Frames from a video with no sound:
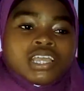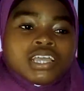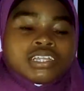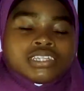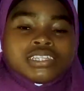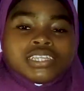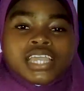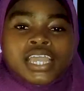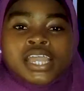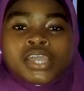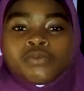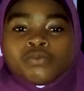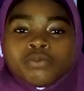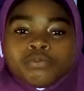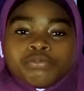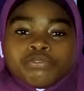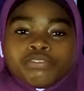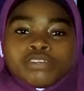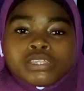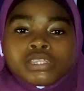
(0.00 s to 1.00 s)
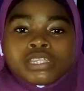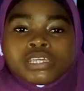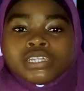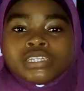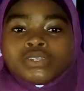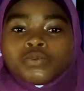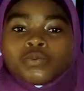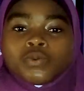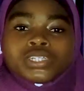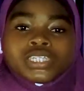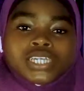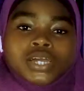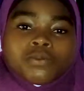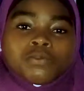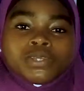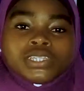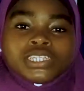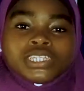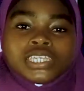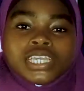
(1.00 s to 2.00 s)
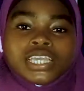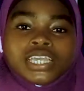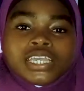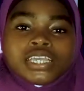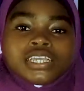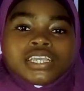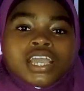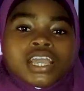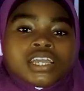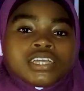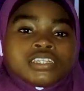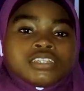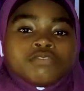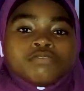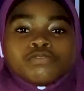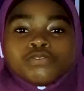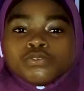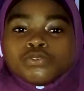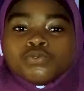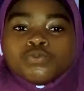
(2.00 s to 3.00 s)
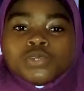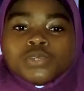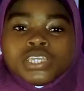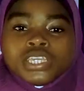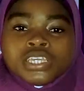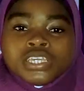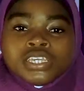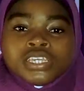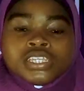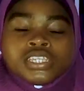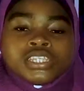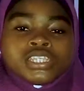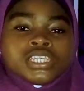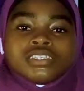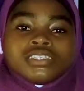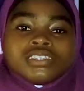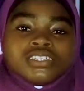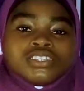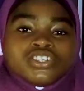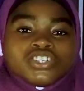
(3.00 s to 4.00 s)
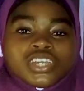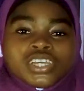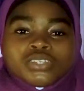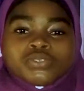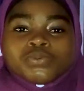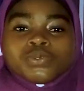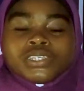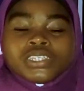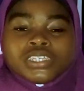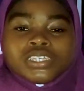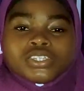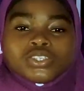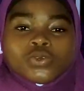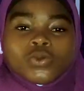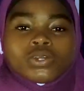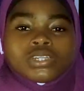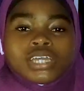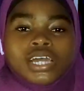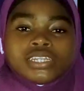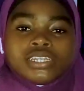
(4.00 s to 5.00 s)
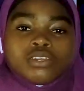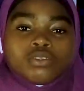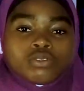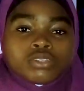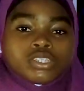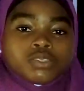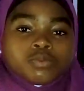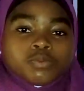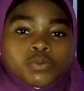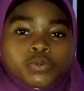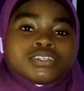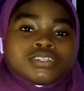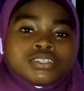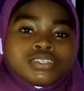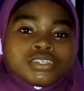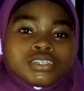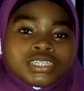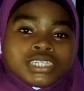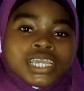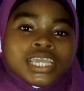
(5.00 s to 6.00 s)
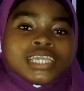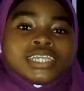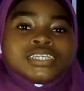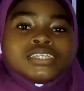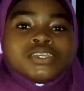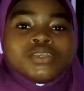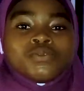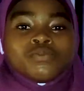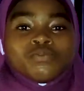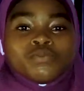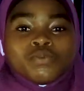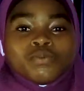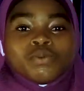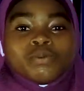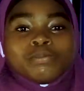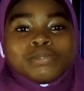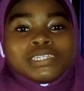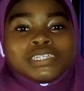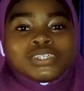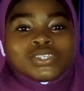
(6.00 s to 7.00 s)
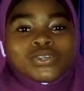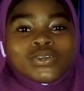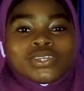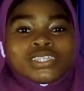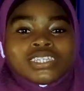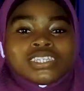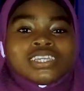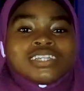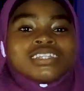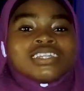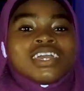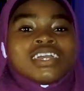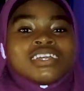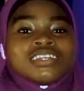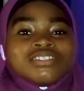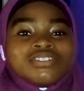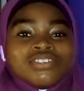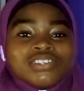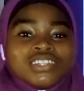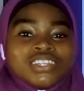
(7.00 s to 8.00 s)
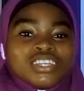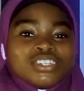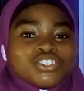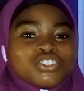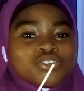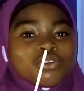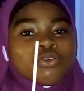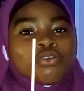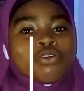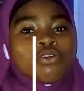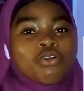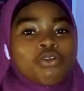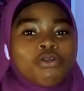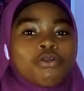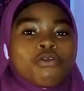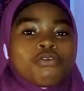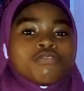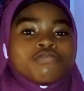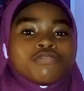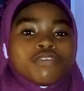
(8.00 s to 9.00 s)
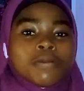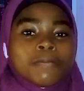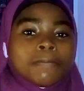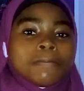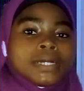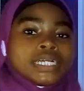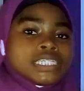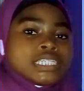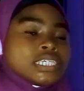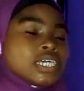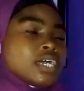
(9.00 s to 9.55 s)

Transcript: the air we breathe in, the water we take, the food we eat, the chairs we sit on, and a lot more. Today, we will be discussing the nature of matter.